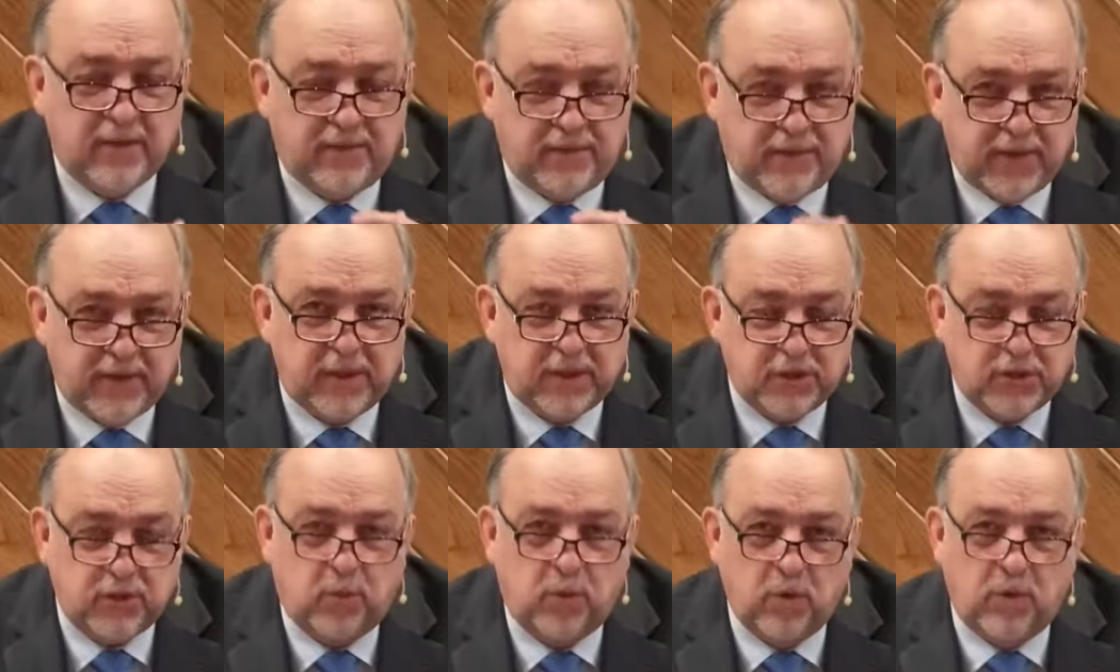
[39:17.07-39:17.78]

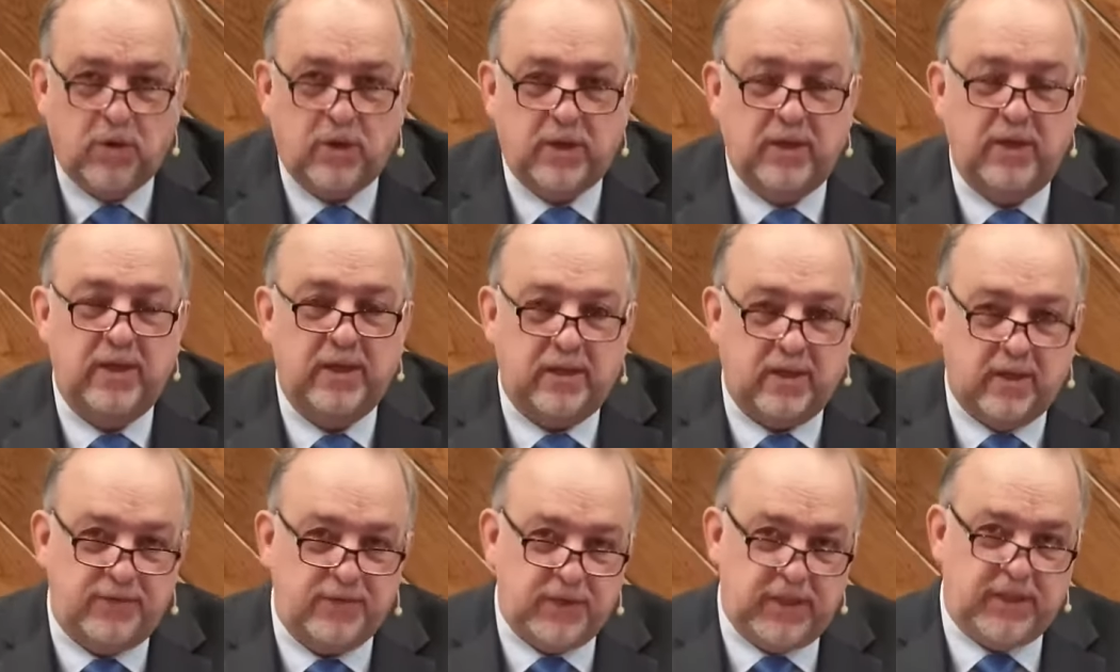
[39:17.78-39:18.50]
finished work
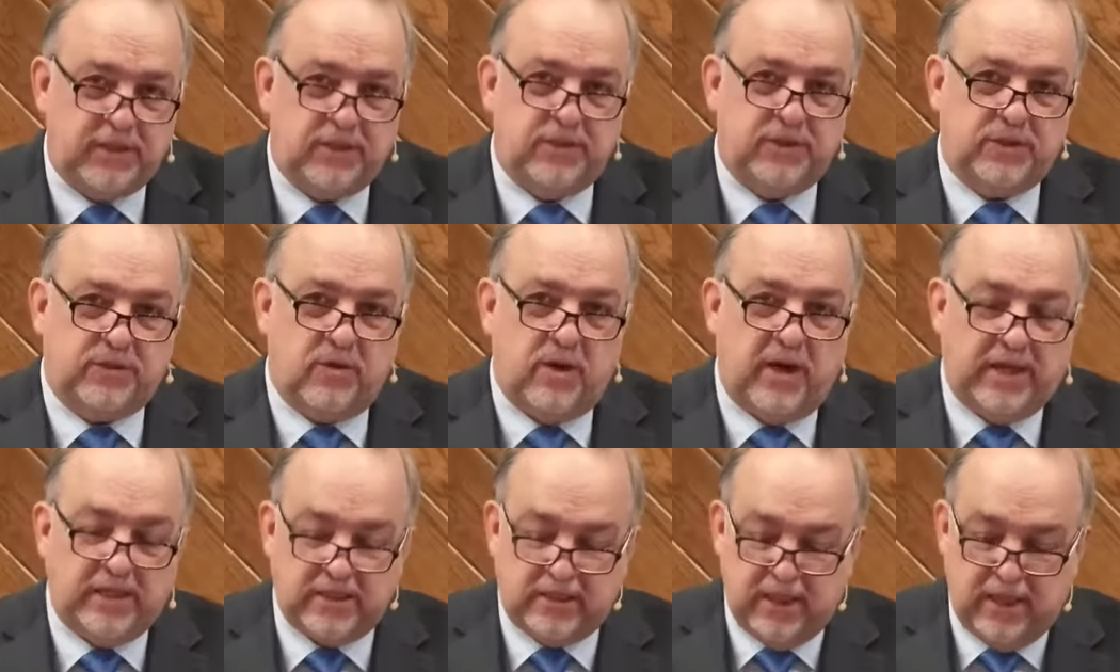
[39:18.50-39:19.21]
of Jesus
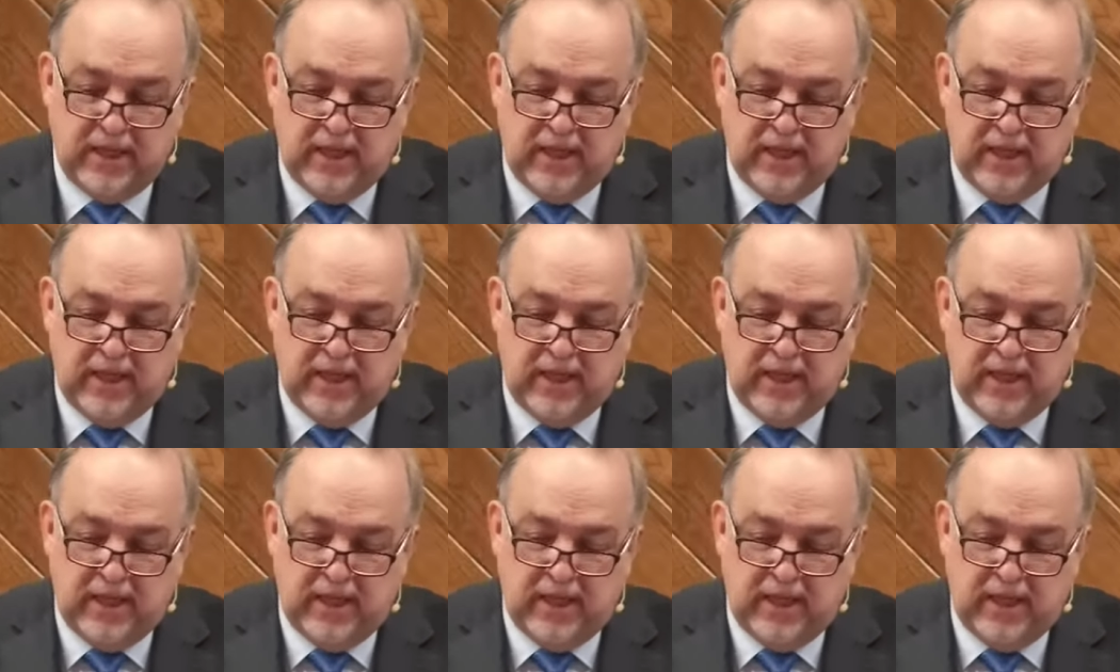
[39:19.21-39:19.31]
Christ.